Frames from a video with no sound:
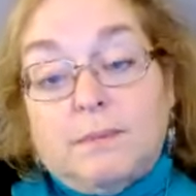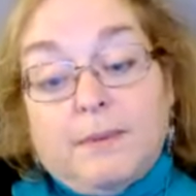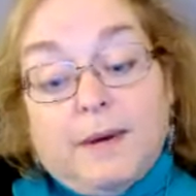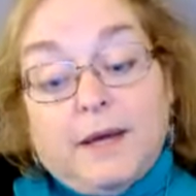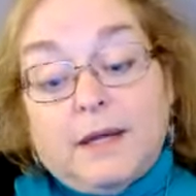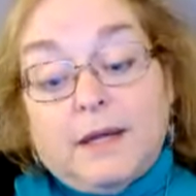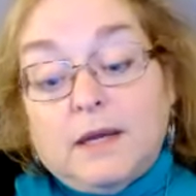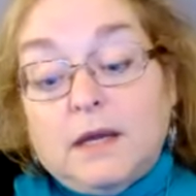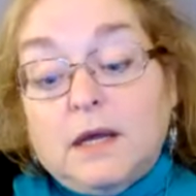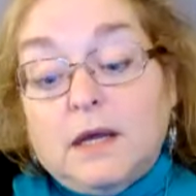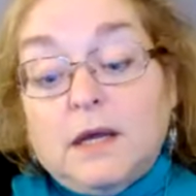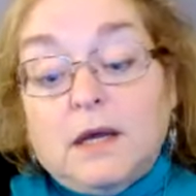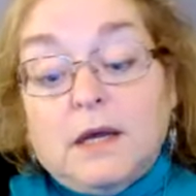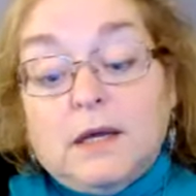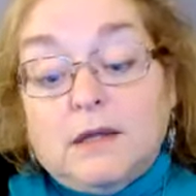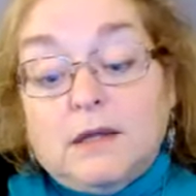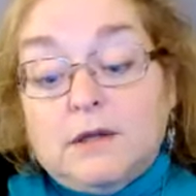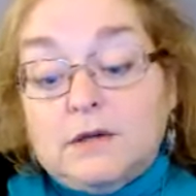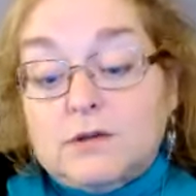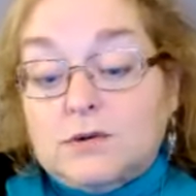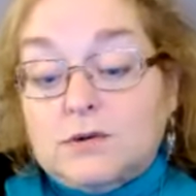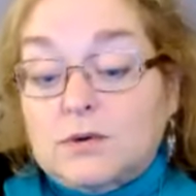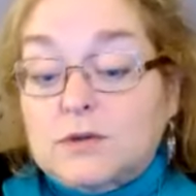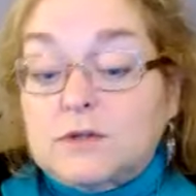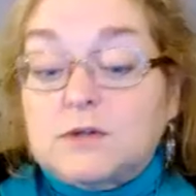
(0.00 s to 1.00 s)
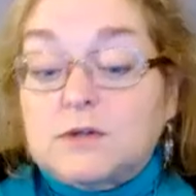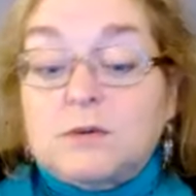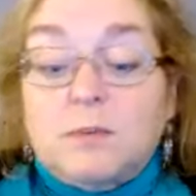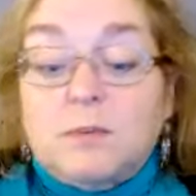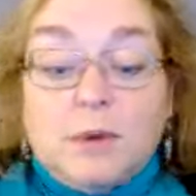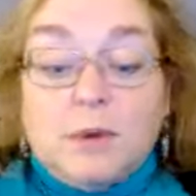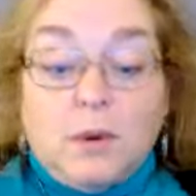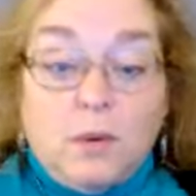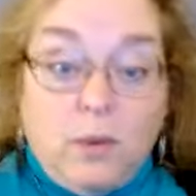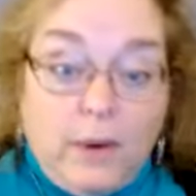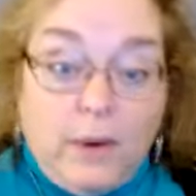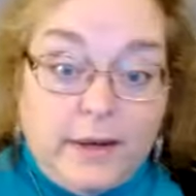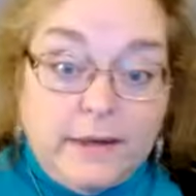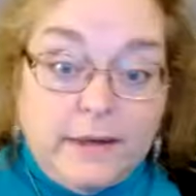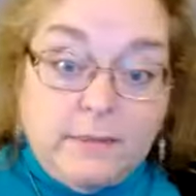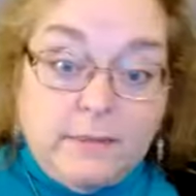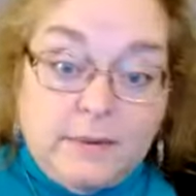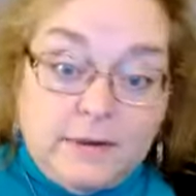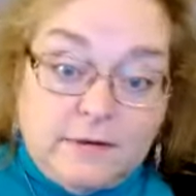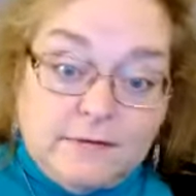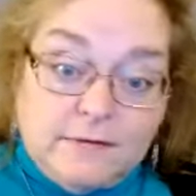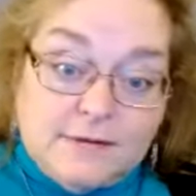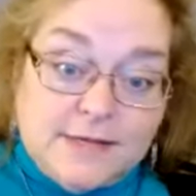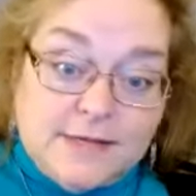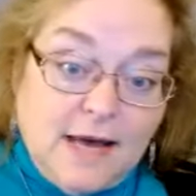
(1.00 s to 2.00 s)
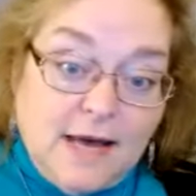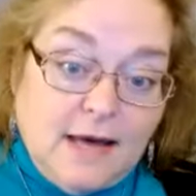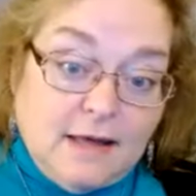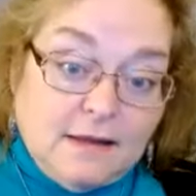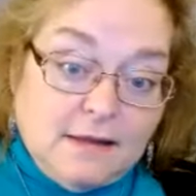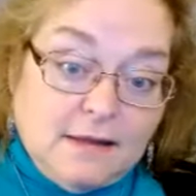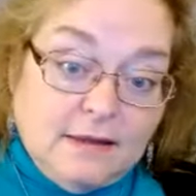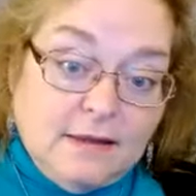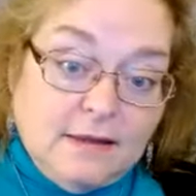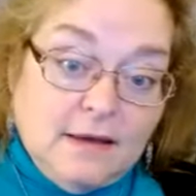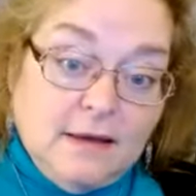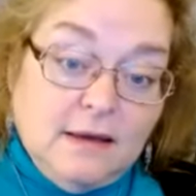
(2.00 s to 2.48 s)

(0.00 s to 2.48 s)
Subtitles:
But there's also been quite a bit of death